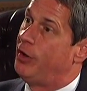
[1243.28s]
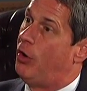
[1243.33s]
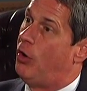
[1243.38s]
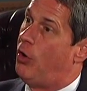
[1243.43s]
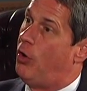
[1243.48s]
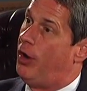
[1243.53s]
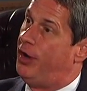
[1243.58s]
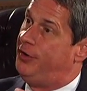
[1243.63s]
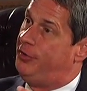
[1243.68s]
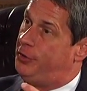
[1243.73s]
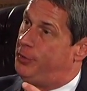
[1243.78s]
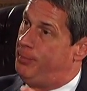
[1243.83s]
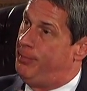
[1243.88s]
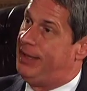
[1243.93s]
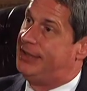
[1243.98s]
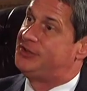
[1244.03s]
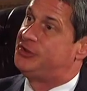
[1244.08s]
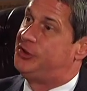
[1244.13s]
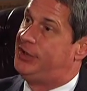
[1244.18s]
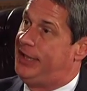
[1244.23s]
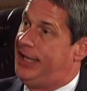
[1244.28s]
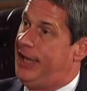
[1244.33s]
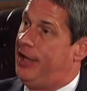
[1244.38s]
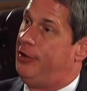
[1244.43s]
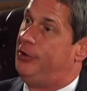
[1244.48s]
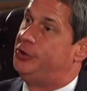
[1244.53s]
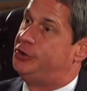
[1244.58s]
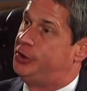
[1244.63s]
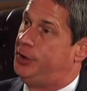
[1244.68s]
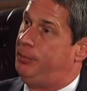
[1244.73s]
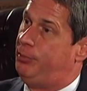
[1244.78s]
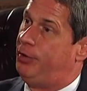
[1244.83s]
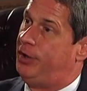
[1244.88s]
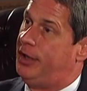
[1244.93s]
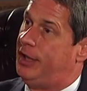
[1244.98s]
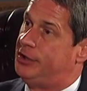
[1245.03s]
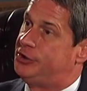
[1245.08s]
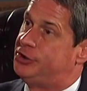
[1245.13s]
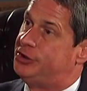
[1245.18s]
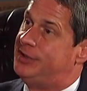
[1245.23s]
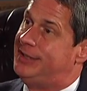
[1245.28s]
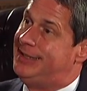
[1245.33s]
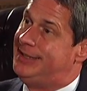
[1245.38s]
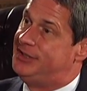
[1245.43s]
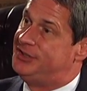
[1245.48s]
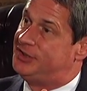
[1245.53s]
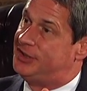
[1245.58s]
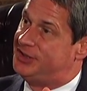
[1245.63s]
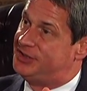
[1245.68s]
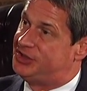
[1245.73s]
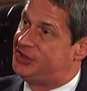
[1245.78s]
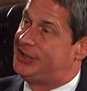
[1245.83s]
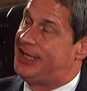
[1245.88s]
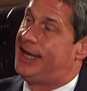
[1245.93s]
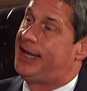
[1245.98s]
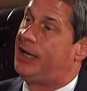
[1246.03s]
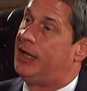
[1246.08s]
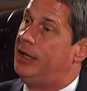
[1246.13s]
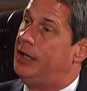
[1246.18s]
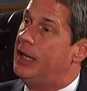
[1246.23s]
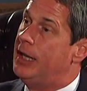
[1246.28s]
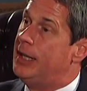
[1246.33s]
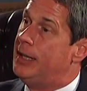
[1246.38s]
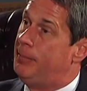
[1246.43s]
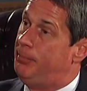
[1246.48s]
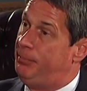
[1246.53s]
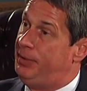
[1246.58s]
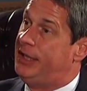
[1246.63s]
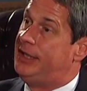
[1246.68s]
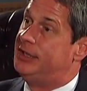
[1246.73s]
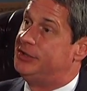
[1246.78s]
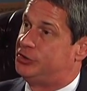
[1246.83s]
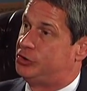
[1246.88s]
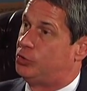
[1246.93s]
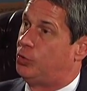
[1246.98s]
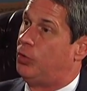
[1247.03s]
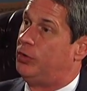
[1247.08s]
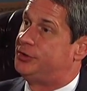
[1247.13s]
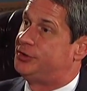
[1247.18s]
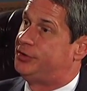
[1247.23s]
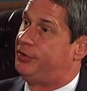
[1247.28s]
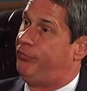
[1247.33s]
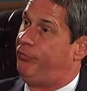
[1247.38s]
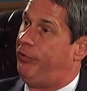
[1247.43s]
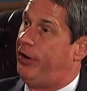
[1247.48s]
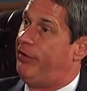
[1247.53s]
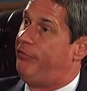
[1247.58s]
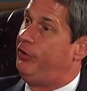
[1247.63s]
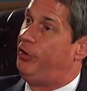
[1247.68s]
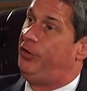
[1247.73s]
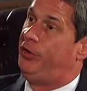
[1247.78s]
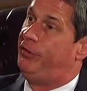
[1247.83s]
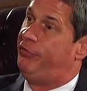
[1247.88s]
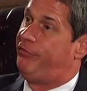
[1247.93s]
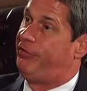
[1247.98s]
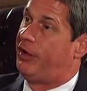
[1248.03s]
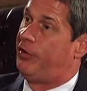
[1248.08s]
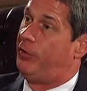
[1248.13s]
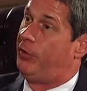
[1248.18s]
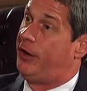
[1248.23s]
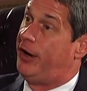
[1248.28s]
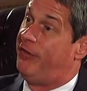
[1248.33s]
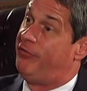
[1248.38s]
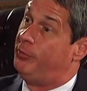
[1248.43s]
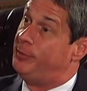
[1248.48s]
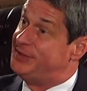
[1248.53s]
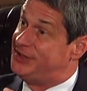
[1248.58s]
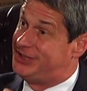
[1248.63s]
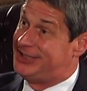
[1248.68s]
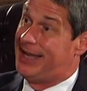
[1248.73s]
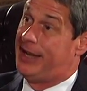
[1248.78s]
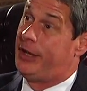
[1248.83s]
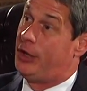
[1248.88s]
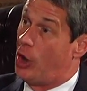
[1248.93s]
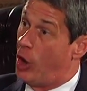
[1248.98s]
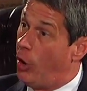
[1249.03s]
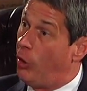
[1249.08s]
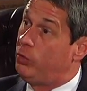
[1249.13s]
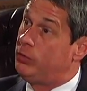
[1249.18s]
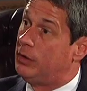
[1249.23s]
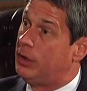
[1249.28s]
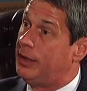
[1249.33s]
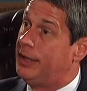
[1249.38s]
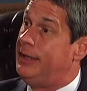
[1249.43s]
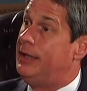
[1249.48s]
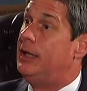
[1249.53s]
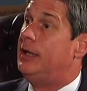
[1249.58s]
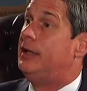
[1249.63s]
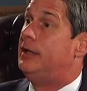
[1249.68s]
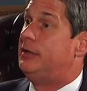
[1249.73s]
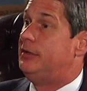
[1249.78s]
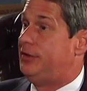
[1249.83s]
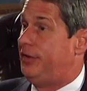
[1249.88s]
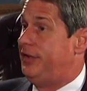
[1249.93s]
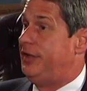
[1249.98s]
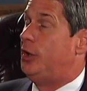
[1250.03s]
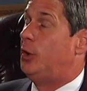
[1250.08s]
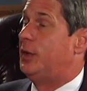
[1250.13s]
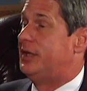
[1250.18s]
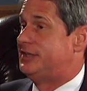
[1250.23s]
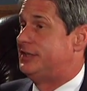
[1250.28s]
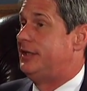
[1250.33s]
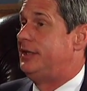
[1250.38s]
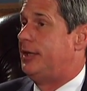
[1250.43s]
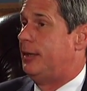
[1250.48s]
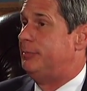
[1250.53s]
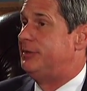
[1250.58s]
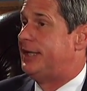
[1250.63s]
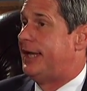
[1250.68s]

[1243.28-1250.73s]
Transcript: on domestic energy production is the second biggest source of revenue of the federal government, second only to the U.S. income